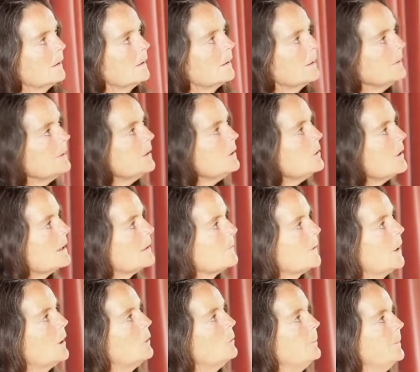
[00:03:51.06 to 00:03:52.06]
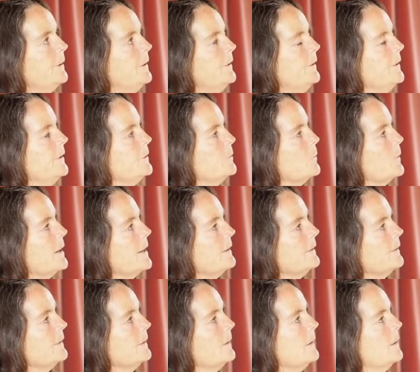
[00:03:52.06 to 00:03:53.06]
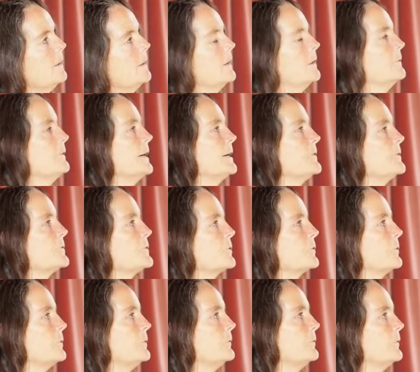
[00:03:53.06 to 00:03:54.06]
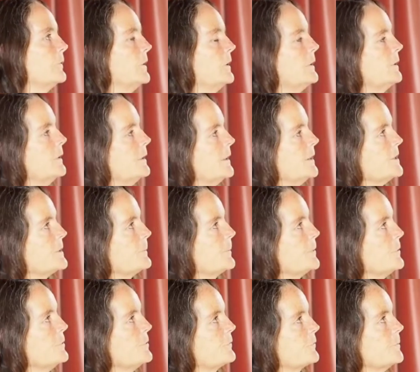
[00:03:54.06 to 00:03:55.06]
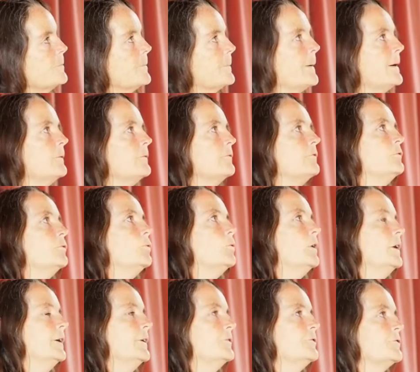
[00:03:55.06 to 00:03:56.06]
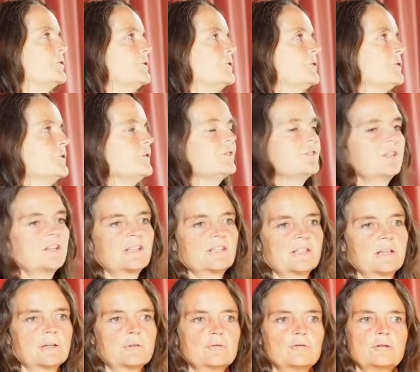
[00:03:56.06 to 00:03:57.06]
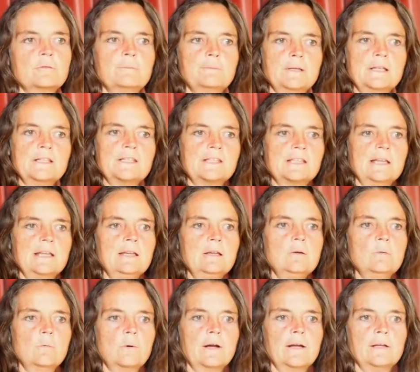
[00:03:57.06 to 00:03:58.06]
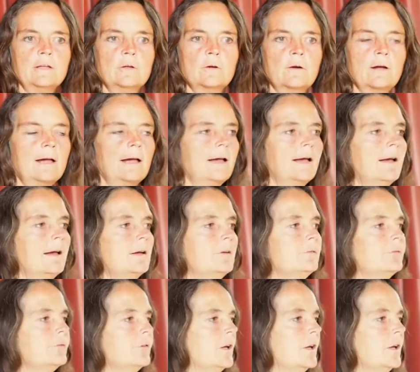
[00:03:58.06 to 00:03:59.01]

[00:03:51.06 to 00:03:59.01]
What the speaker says: And then you have a whole period when around sort of, I suppose, from about 400 to 600 BC, where you have